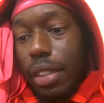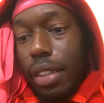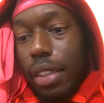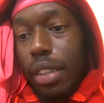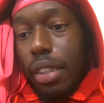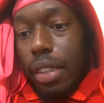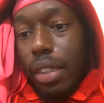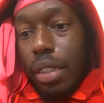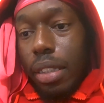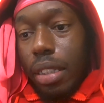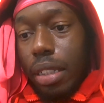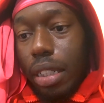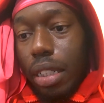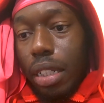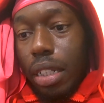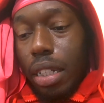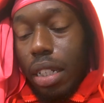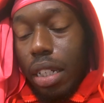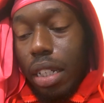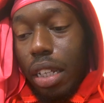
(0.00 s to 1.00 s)
I
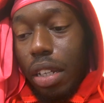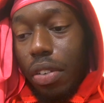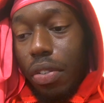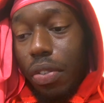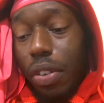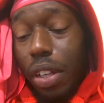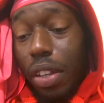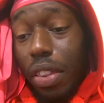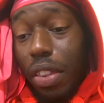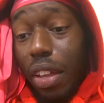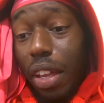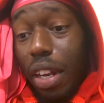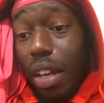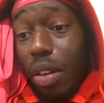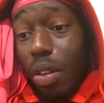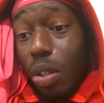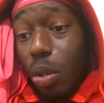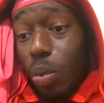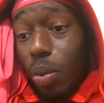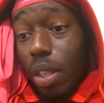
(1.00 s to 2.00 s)
need to figure that
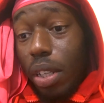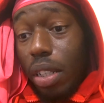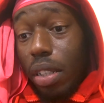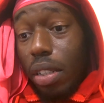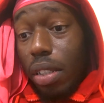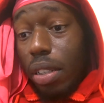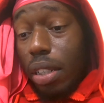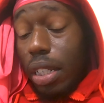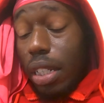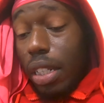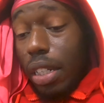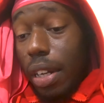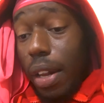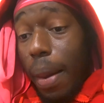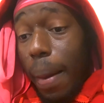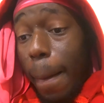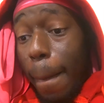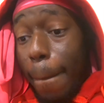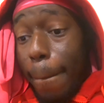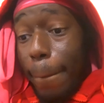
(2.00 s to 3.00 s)
out as well.
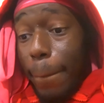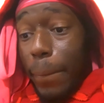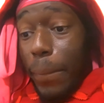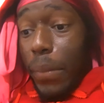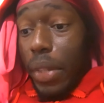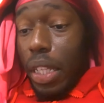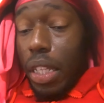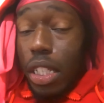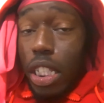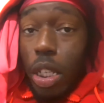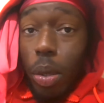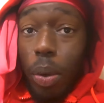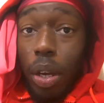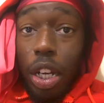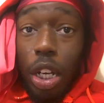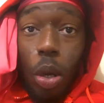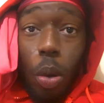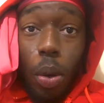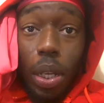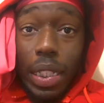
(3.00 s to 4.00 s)
So I
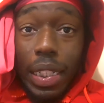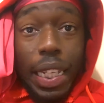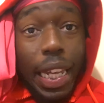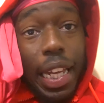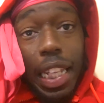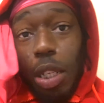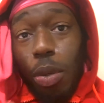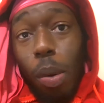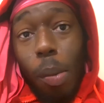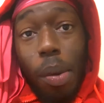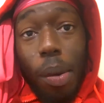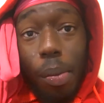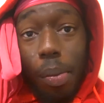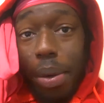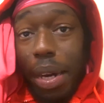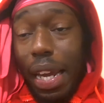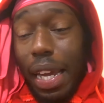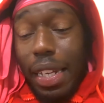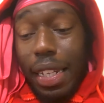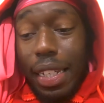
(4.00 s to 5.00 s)
know exactly what my
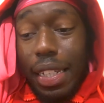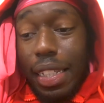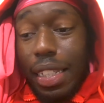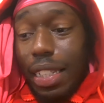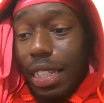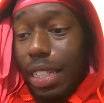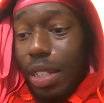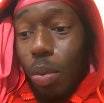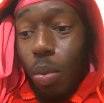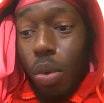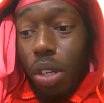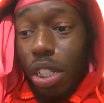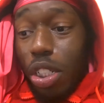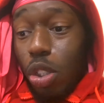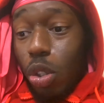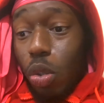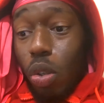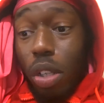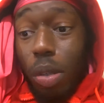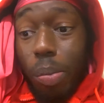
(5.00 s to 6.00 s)
brand is, what
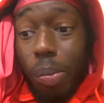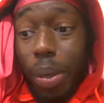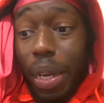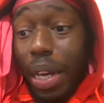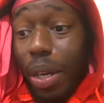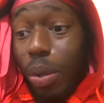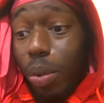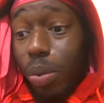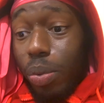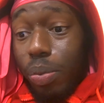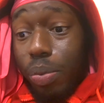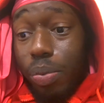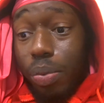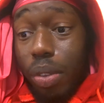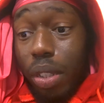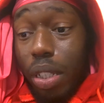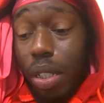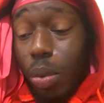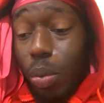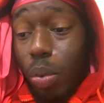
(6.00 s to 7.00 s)
it's all about,
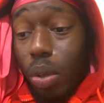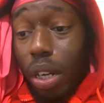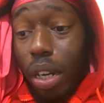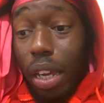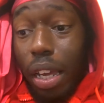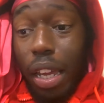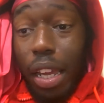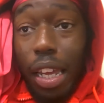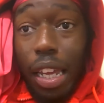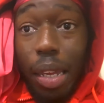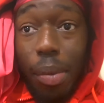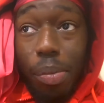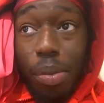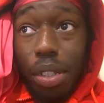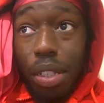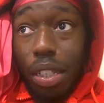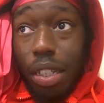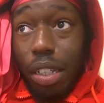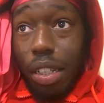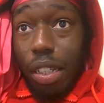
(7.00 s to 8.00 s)
what I aim
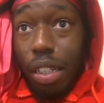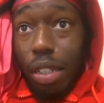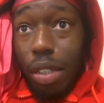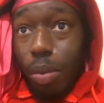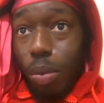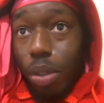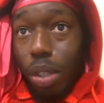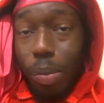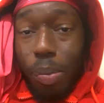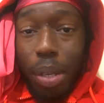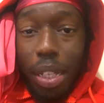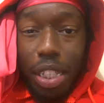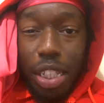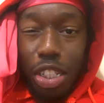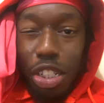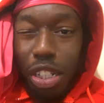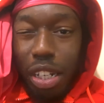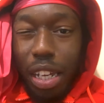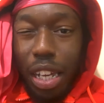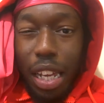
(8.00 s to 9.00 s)
to, the
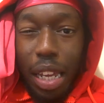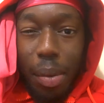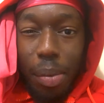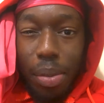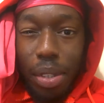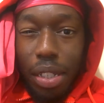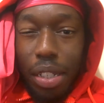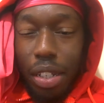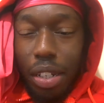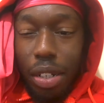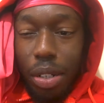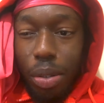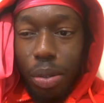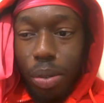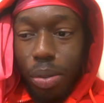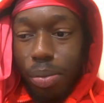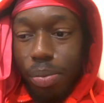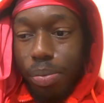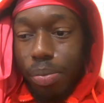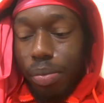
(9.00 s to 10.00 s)
message I aim to, you
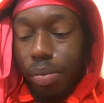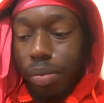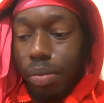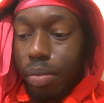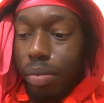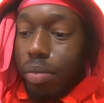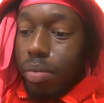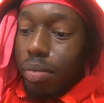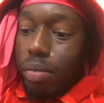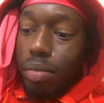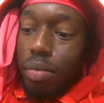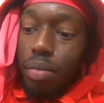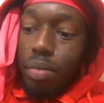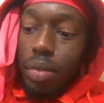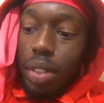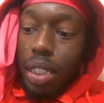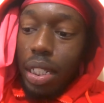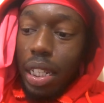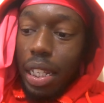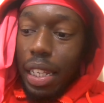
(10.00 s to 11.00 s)
know,
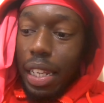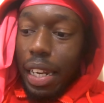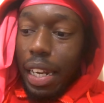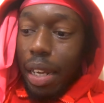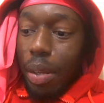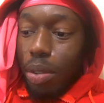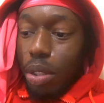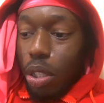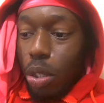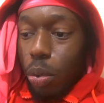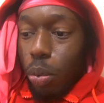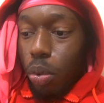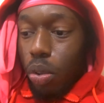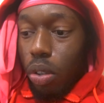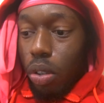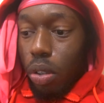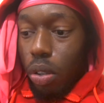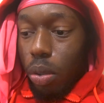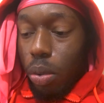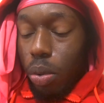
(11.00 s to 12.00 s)
let out to the
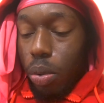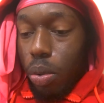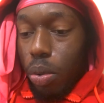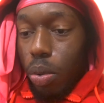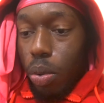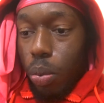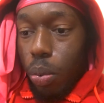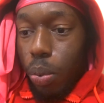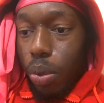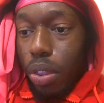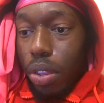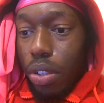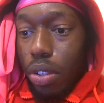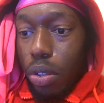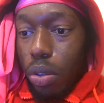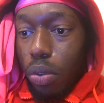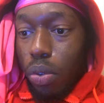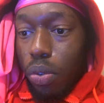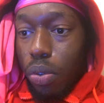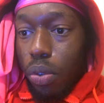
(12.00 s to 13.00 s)
world with
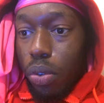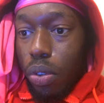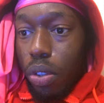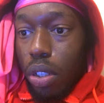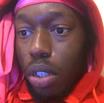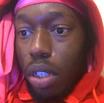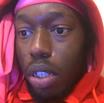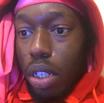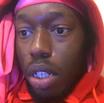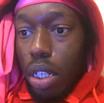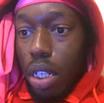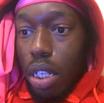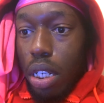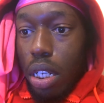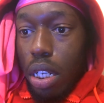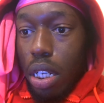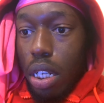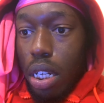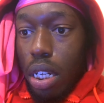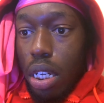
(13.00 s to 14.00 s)
soul food.
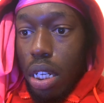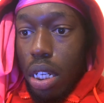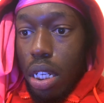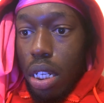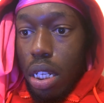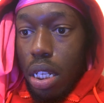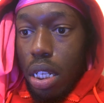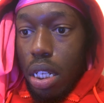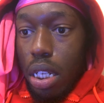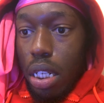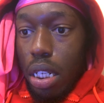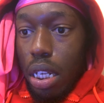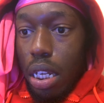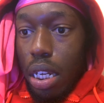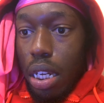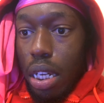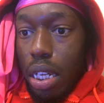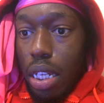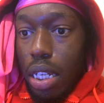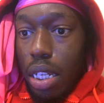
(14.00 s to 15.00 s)
And yeah,